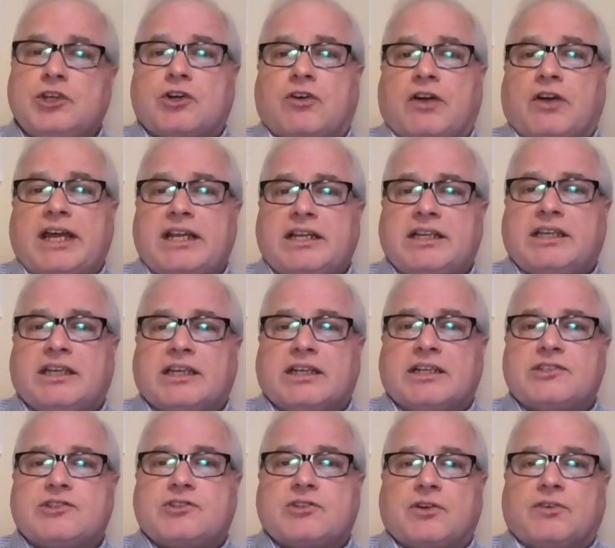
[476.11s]
or your
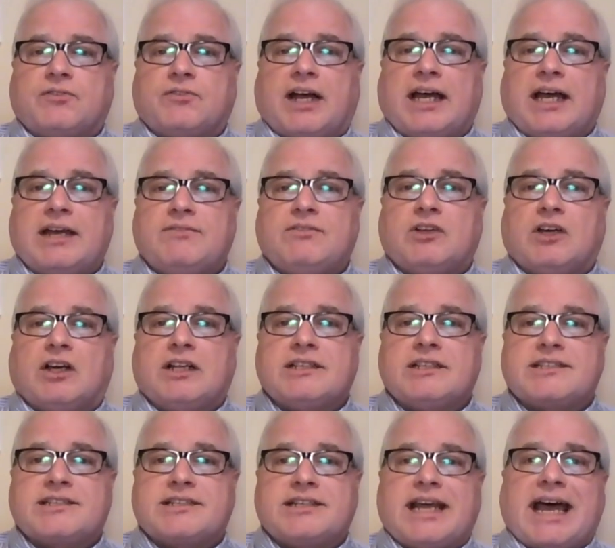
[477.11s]
grandkids survived
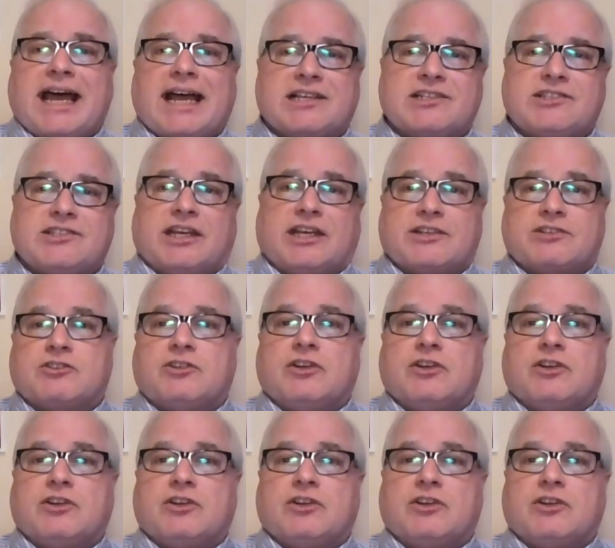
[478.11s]
on snacks